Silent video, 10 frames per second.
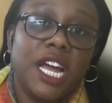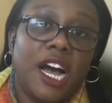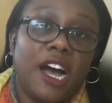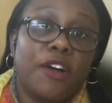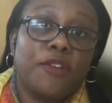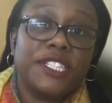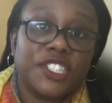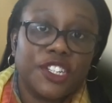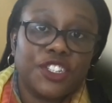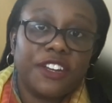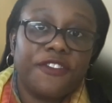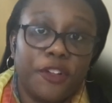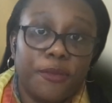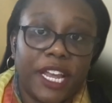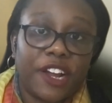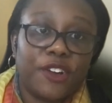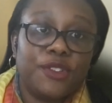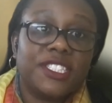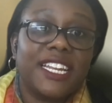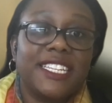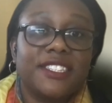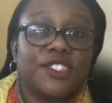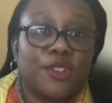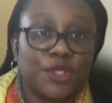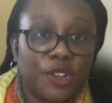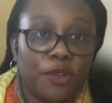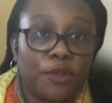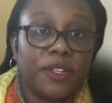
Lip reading: a researcher and filmmaker who studies the social,